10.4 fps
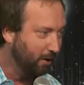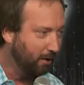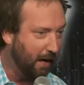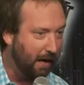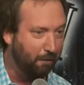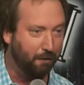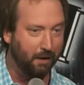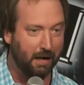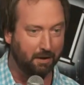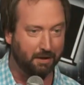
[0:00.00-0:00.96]
You head out for a
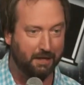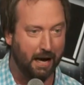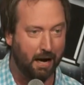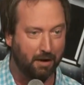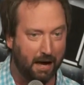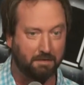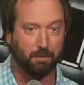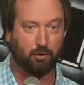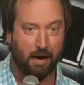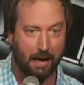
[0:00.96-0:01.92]
night on the town, have some
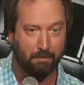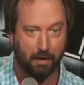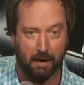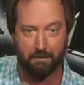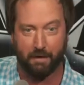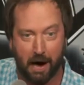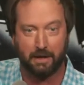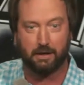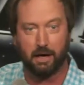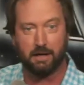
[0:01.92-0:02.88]
cranberry
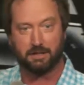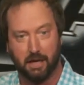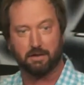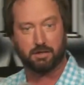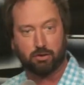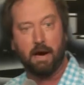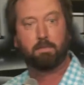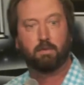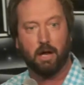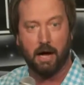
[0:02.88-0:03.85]
vodkas, hit the
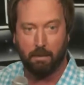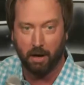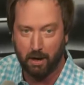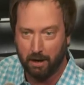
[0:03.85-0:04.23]
strip club.